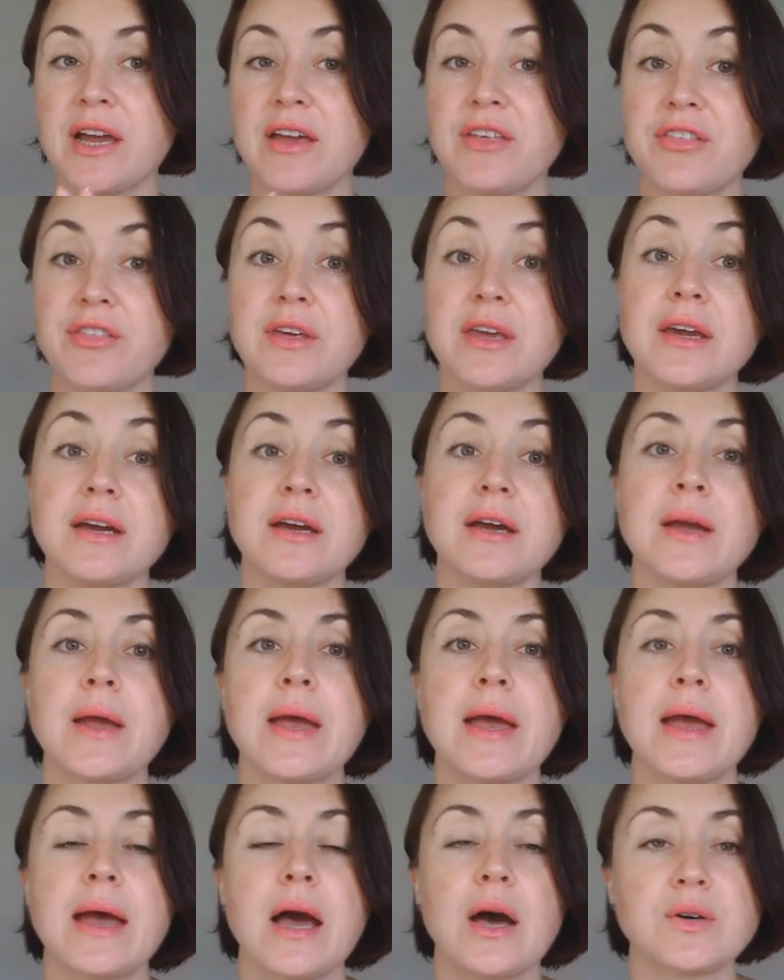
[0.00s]
I think
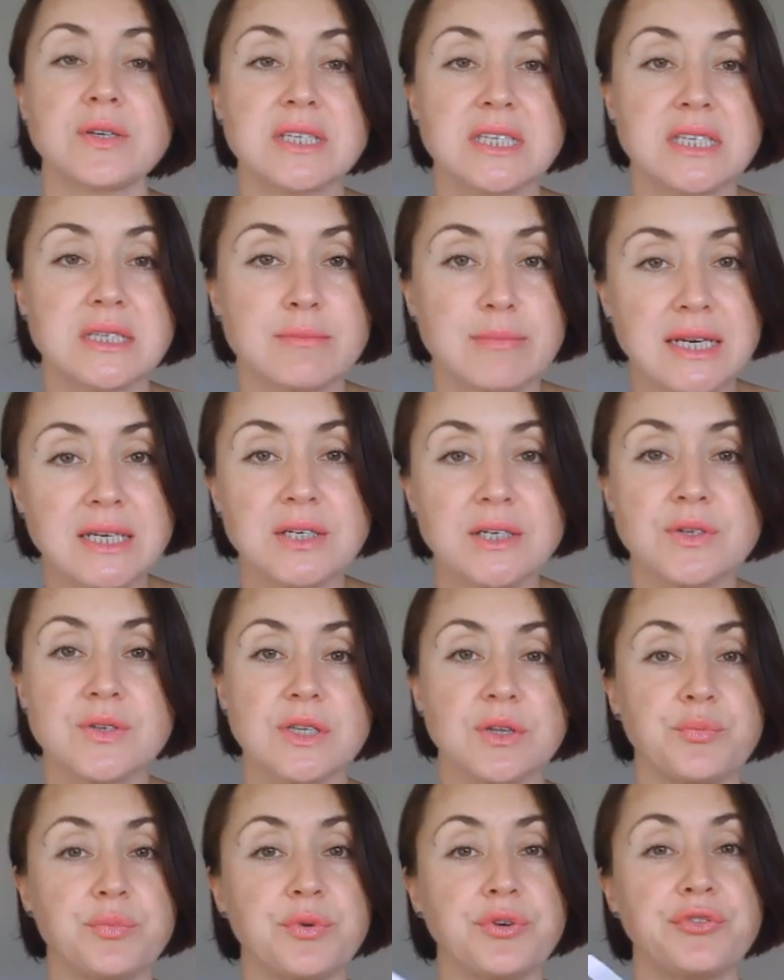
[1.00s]
Osmanthus
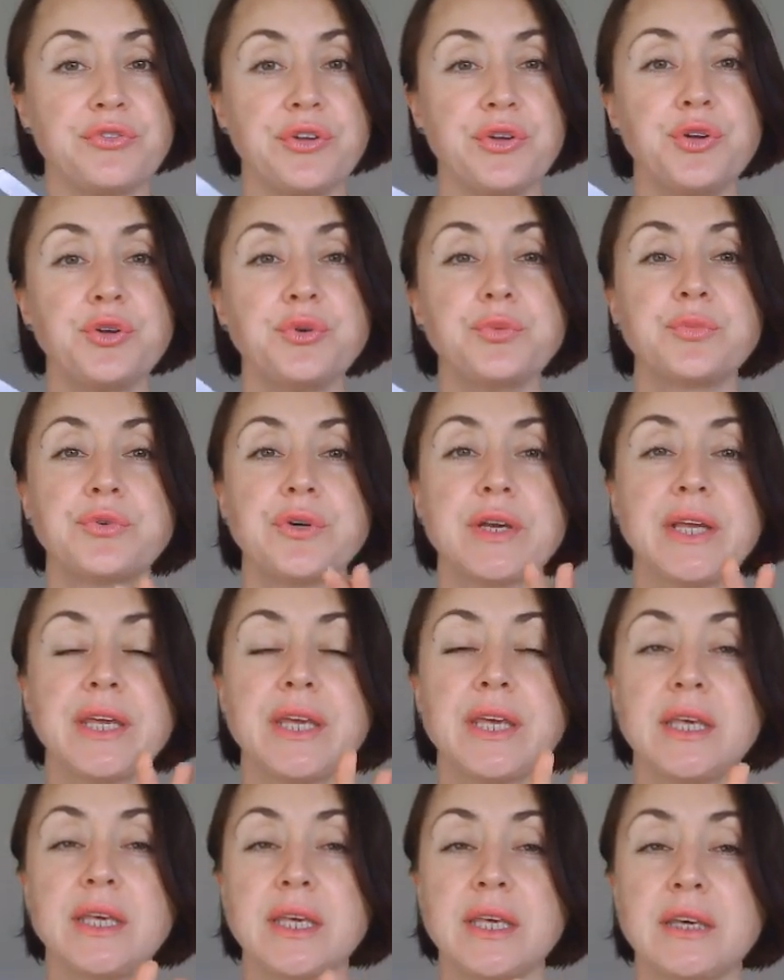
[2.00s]
in perfumery
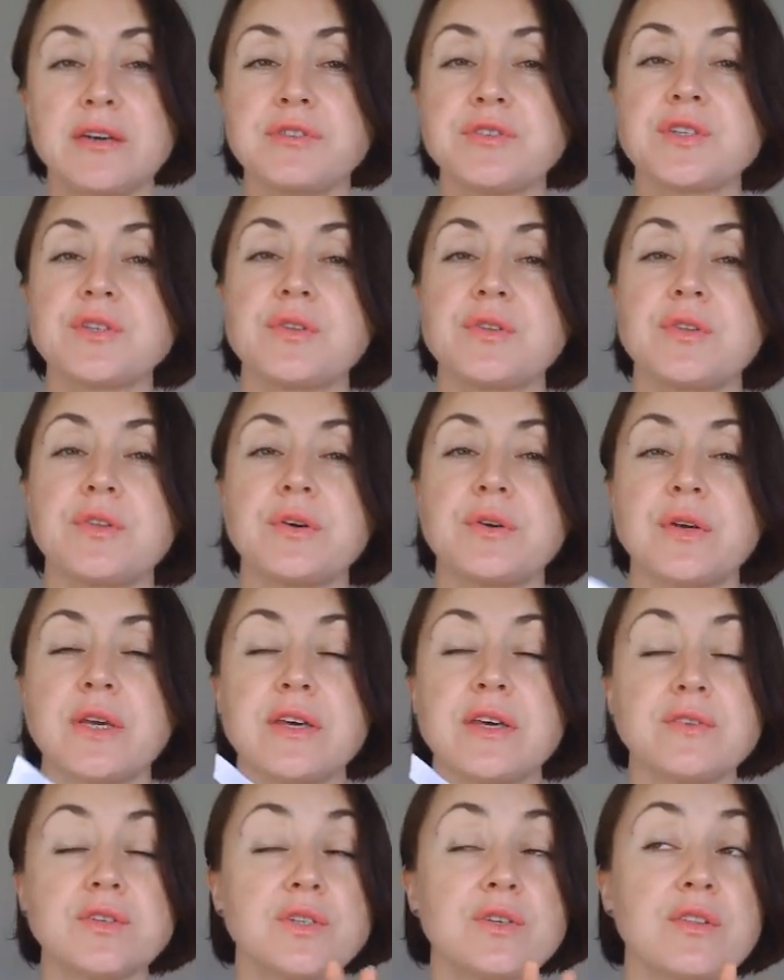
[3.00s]
gives to the
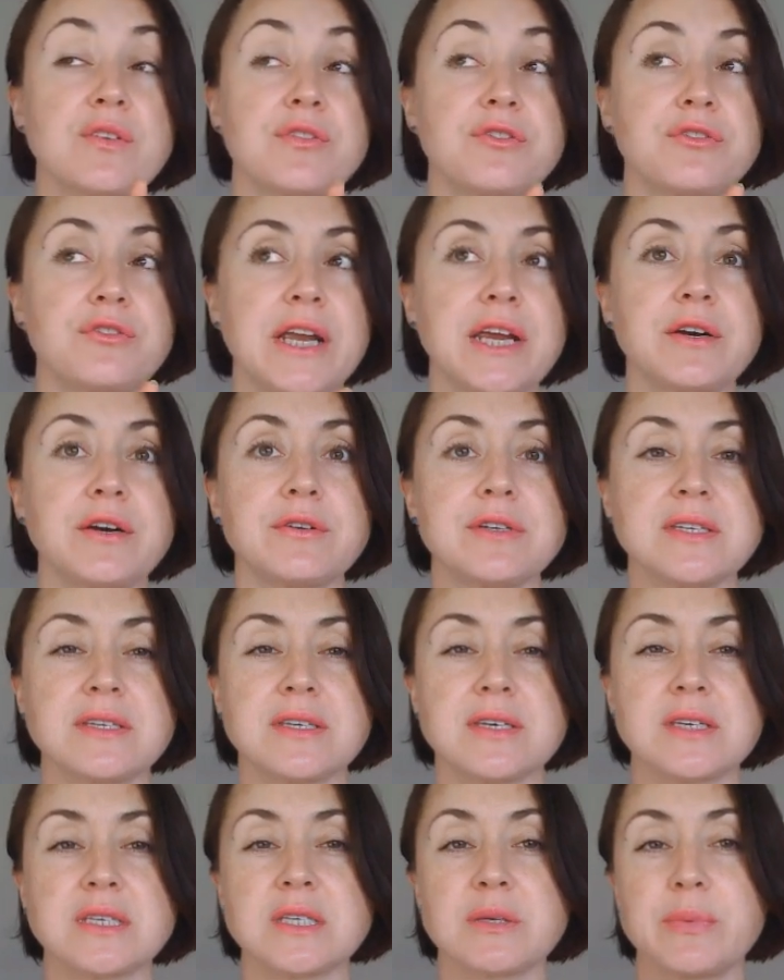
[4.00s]
fragrances
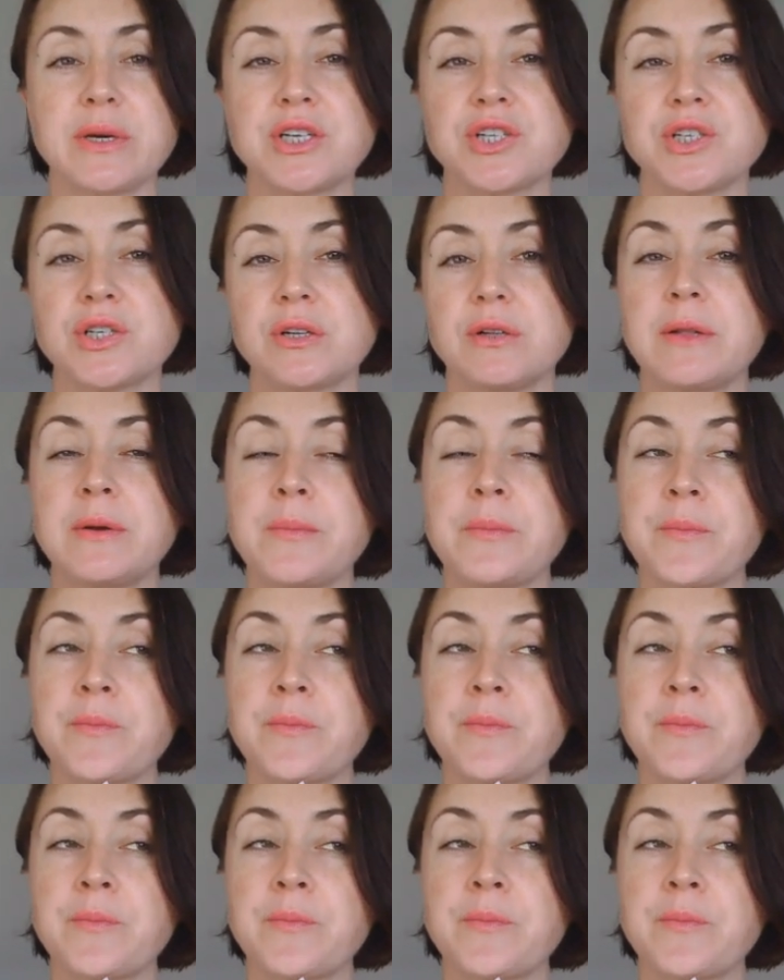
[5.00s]
a special